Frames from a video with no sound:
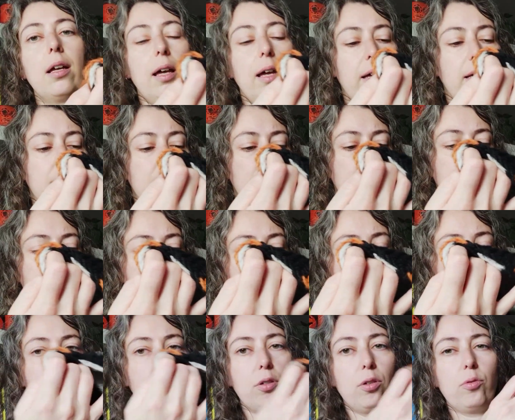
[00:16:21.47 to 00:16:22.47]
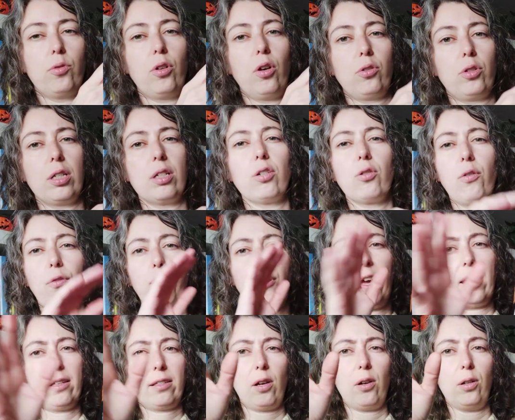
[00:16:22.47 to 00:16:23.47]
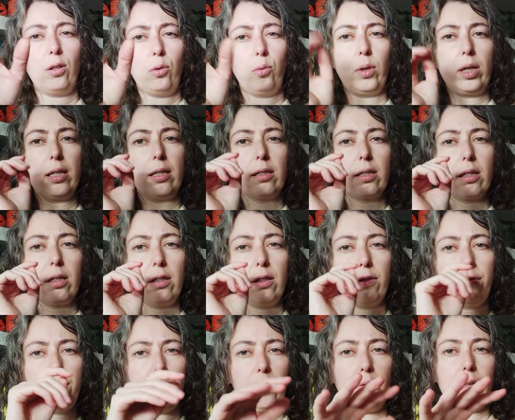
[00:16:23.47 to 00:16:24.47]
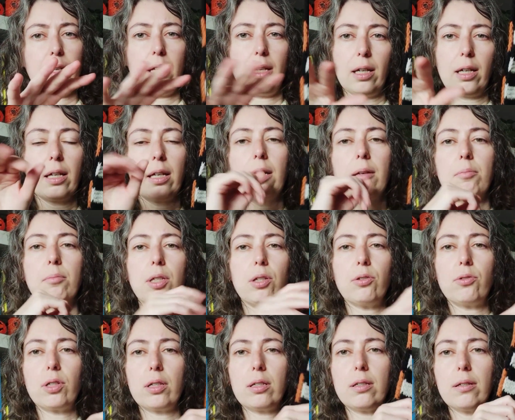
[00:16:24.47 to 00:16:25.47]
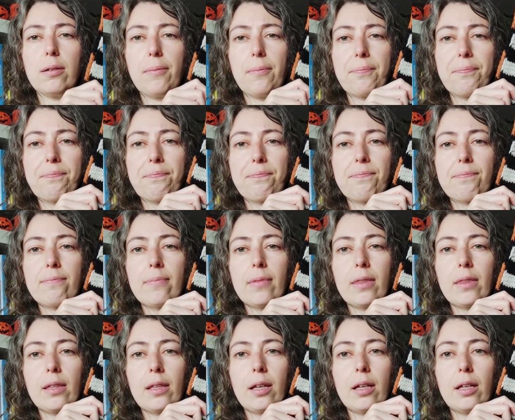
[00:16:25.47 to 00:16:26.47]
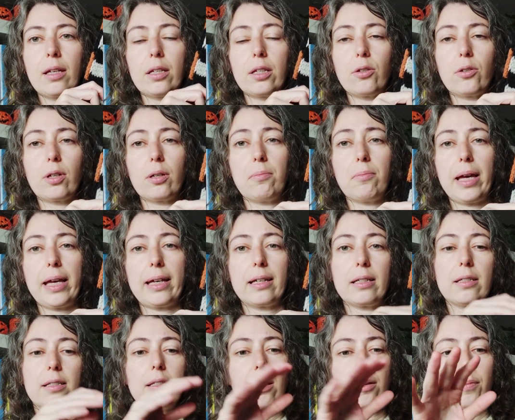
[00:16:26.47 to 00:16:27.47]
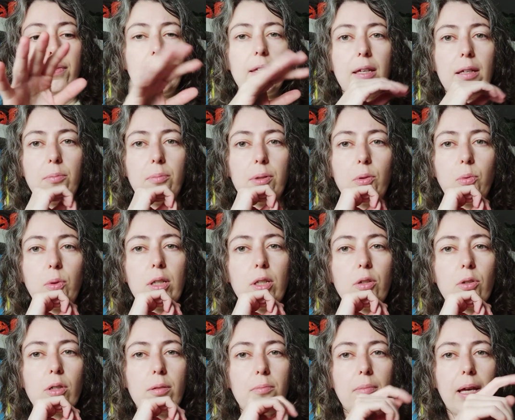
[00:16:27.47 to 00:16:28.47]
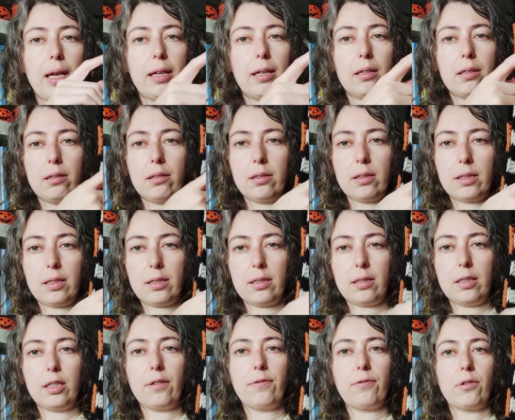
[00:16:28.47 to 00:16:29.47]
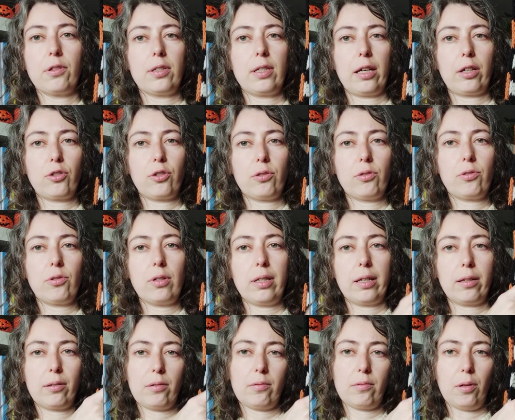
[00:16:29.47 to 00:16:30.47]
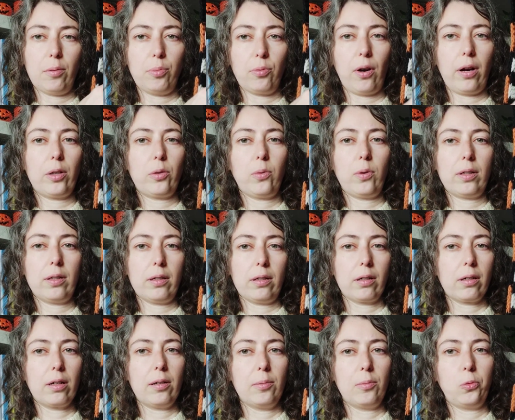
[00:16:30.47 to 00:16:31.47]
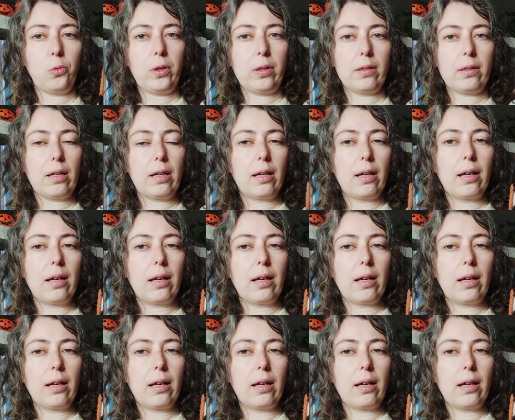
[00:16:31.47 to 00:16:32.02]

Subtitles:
and, you know, not in your face Halloween scarf, very muted. You can make it something in between. You can make different sections, like a bright one, a calm one.